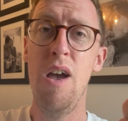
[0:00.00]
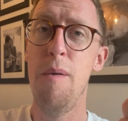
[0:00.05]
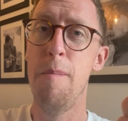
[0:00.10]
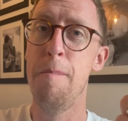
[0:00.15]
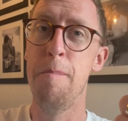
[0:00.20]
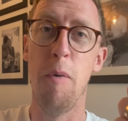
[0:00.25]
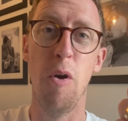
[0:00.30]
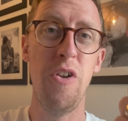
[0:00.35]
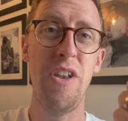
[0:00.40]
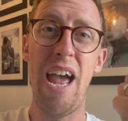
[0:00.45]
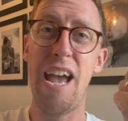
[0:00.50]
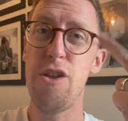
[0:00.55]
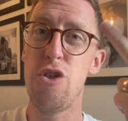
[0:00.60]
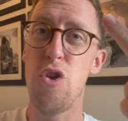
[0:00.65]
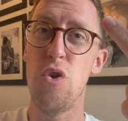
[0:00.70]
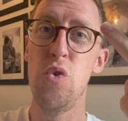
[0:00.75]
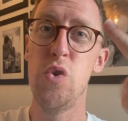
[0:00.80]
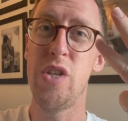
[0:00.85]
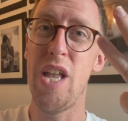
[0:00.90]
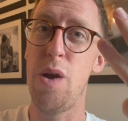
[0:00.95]
Monday,
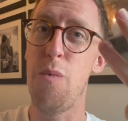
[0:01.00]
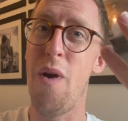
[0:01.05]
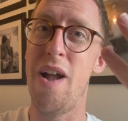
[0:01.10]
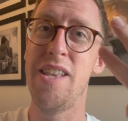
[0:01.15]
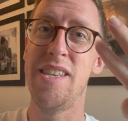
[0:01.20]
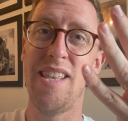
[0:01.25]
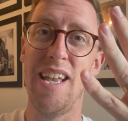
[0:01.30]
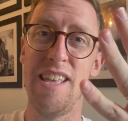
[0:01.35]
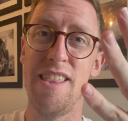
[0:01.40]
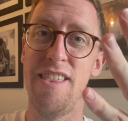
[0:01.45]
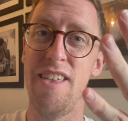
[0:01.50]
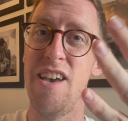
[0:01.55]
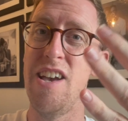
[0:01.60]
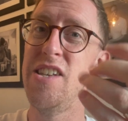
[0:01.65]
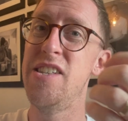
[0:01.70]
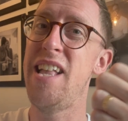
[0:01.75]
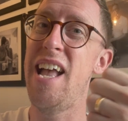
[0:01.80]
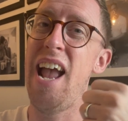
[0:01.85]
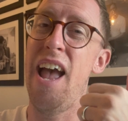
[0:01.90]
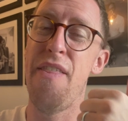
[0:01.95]
Tuesday, Wednesday,
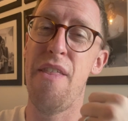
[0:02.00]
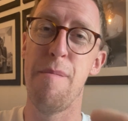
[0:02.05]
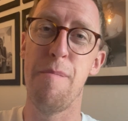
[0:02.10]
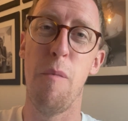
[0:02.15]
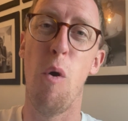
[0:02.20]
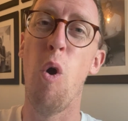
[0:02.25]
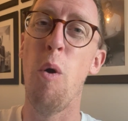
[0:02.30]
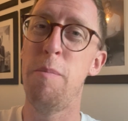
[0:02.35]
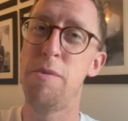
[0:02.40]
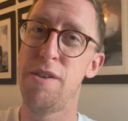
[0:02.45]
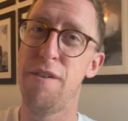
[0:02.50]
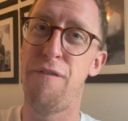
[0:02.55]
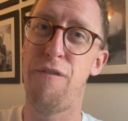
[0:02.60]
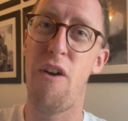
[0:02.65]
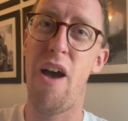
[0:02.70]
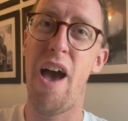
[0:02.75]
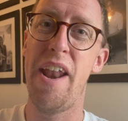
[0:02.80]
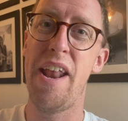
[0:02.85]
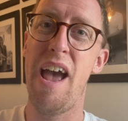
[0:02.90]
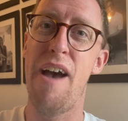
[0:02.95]
Thursday, and then up to
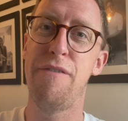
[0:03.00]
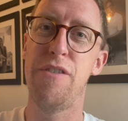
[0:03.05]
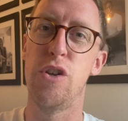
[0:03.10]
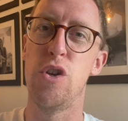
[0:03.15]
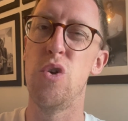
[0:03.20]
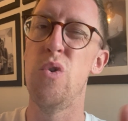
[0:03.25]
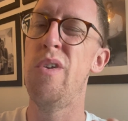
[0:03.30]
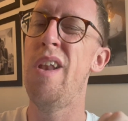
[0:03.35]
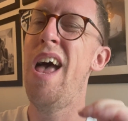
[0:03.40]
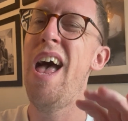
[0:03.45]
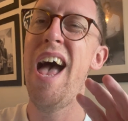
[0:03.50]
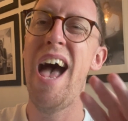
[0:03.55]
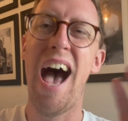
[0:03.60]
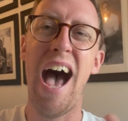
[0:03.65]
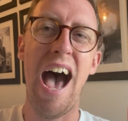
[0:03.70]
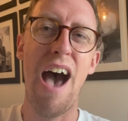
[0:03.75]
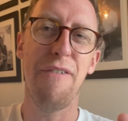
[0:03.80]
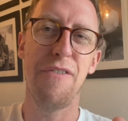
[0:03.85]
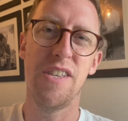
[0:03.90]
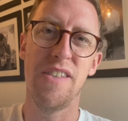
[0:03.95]
Friday afternoon.
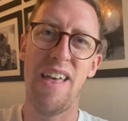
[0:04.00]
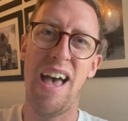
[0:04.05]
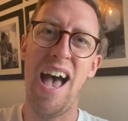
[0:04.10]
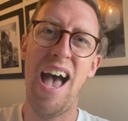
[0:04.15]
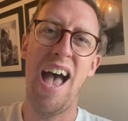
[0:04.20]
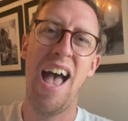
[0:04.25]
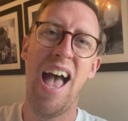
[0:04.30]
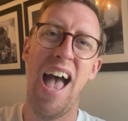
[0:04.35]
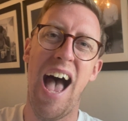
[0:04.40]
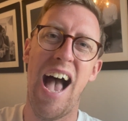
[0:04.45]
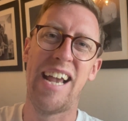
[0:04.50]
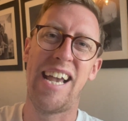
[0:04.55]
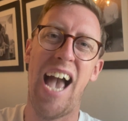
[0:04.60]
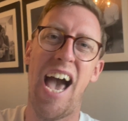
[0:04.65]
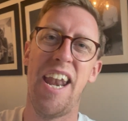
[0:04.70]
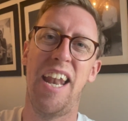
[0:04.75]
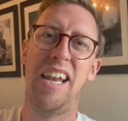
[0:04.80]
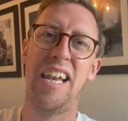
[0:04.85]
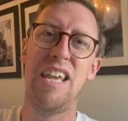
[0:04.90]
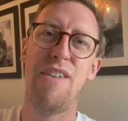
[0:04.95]
After that, I
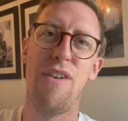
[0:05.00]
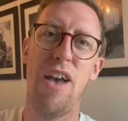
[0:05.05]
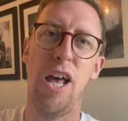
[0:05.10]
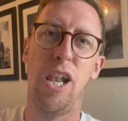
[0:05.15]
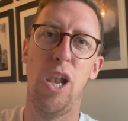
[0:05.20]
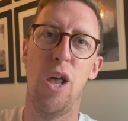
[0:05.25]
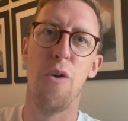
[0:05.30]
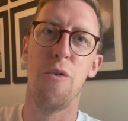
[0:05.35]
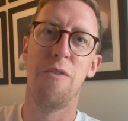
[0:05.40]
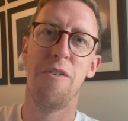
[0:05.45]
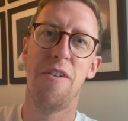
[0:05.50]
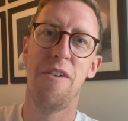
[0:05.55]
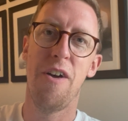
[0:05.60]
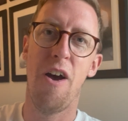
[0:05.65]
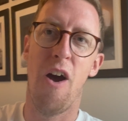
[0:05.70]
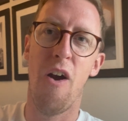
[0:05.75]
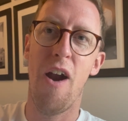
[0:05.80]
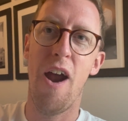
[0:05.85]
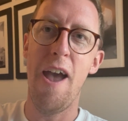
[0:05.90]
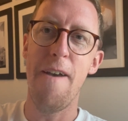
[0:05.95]
kind of leave it alone,
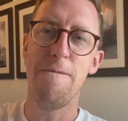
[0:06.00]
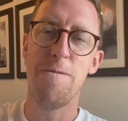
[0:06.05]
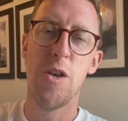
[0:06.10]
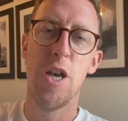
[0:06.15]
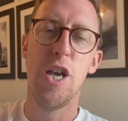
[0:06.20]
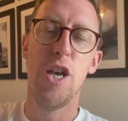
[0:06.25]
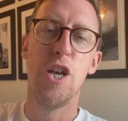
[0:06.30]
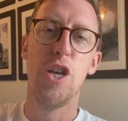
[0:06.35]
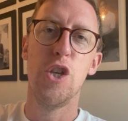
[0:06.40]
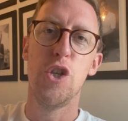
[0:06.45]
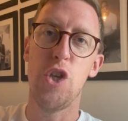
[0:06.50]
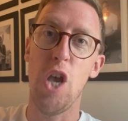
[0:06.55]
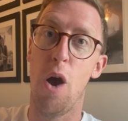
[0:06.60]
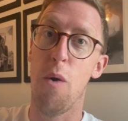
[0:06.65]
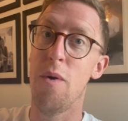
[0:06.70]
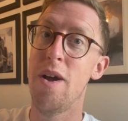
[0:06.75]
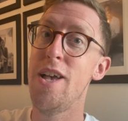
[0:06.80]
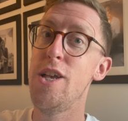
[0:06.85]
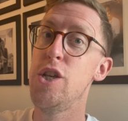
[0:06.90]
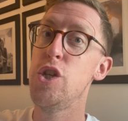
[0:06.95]
all right?
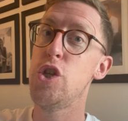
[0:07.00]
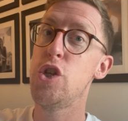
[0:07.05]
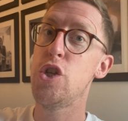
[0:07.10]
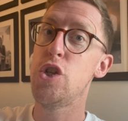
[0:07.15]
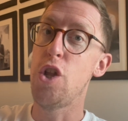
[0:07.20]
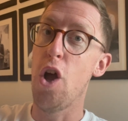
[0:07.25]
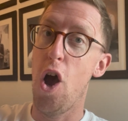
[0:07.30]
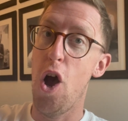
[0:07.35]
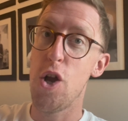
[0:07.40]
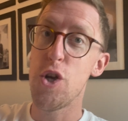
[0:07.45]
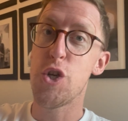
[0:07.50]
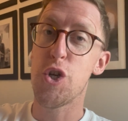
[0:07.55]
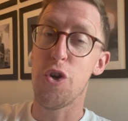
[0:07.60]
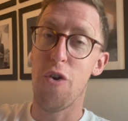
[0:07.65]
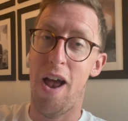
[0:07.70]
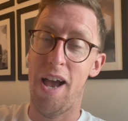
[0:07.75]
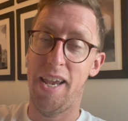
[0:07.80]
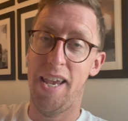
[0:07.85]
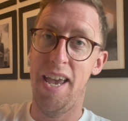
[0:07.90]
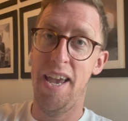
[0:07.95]
So start
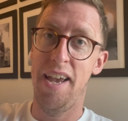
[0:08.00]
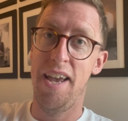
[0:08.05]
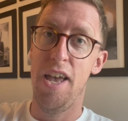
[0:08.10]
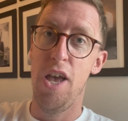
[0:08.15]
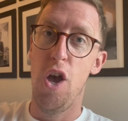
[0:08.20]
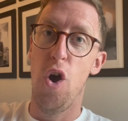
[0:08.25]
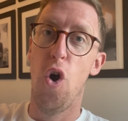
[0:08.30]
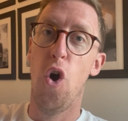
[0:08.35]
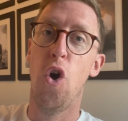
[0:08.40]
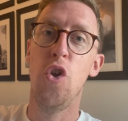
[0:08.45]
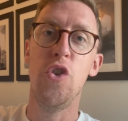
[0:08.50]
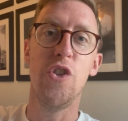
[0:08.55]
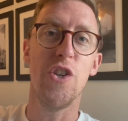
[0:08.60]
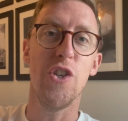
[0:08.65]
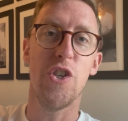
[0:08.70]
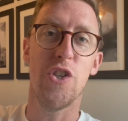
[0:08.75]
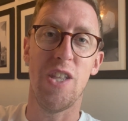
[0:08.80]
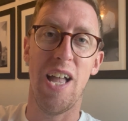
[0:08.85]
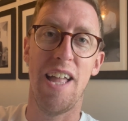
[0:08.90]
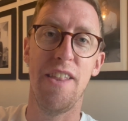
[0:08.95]
tracking,
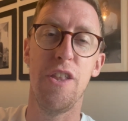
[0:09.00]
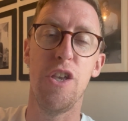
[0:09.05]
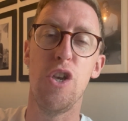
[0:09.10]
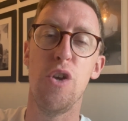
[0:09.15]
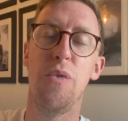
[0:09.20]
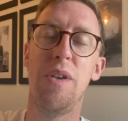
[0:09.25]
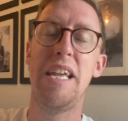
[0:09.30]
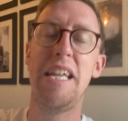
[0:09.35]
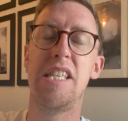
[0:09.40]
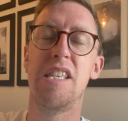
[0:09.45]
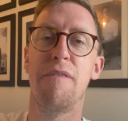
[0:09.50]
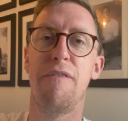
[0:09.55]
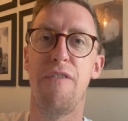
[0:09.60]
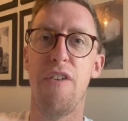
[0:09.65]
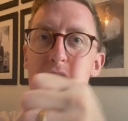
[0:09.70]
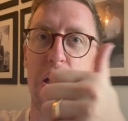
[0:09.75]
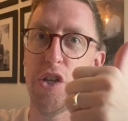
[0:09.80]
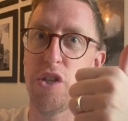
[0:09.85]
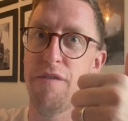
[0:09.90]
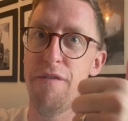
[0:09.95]
understand that you need to
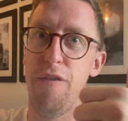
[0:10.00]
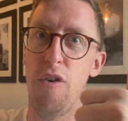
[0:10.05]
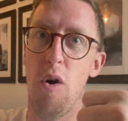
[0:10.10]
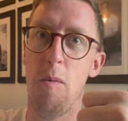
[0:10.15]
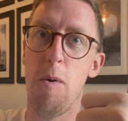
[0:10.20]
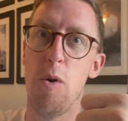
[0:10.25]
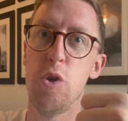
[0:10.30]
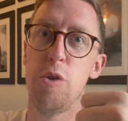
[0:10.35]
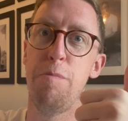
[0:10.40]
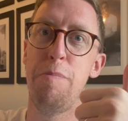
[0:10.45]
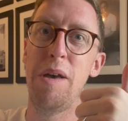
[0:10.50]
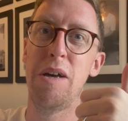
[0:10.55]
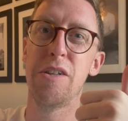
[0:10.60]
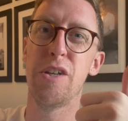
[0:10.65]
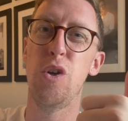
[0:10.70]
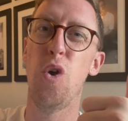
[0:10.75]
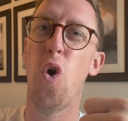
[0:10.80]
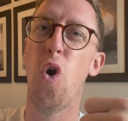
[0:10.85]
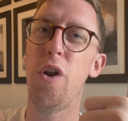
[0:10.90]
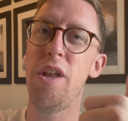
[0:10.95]
first and foremost build
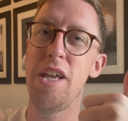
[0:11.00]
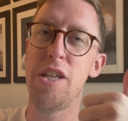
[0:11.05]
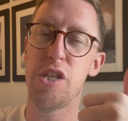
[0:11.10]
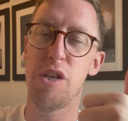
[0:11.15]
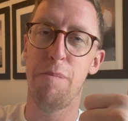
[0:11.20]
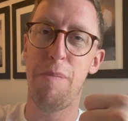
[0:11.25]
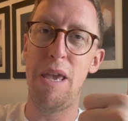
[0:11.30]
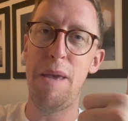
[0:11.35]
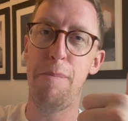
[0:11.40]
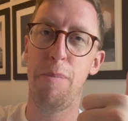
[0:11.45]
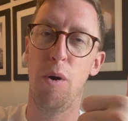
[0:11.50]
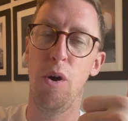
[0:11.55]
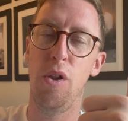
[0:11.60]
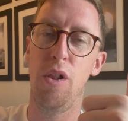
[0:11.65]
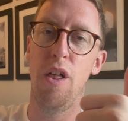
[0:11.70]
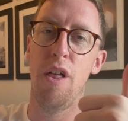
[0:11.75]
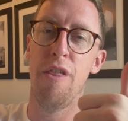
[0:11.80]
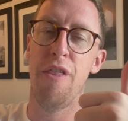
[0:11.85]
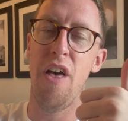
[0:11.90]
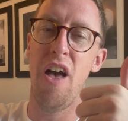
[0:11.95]
an audience of
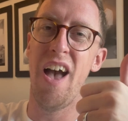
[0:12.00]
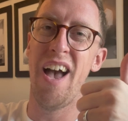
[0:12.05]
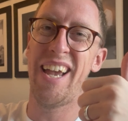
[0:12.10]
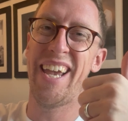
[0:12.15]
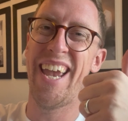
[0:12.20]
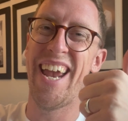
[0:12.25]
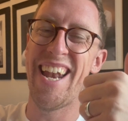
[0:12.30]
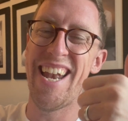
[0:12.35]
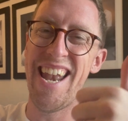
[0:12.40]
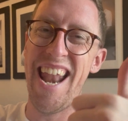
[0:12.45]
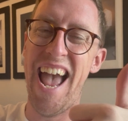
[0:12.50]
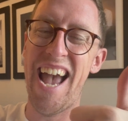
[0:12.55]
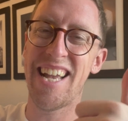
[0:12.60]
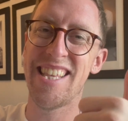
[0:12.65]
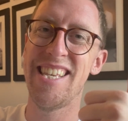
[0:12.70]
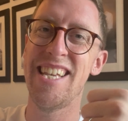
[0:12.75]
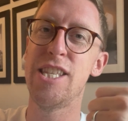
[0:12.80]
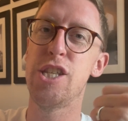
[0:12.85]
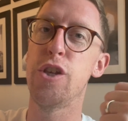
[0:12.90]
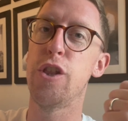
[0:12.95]
people that are
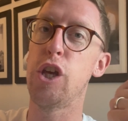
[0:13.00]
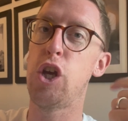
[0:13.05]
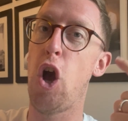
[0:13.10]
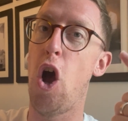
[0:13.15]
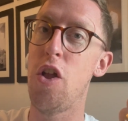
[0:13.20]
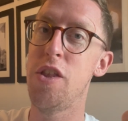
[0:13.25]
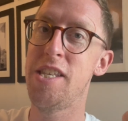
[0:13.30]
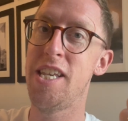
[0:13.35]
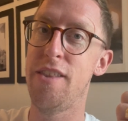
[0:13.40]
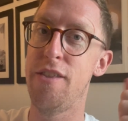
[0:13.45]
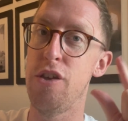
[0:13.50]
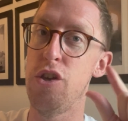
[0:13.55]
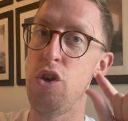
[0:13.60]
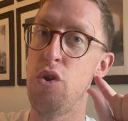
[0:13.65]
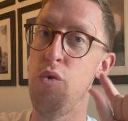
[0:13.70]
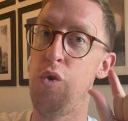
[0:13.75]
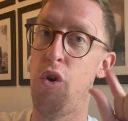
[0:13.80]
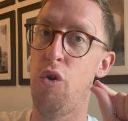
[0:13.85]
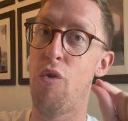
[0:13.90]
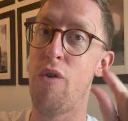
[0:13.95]
connected to the content that
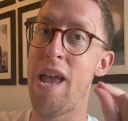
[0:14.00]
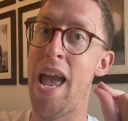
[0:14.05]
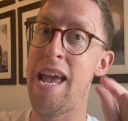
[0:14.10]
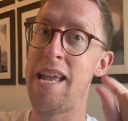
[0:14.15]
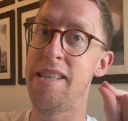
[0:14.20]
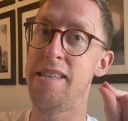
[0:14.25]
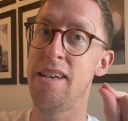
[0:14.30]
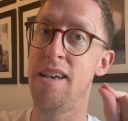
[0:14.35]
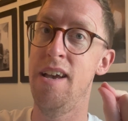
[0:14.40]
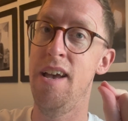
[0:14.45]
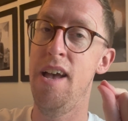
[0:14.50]
you create.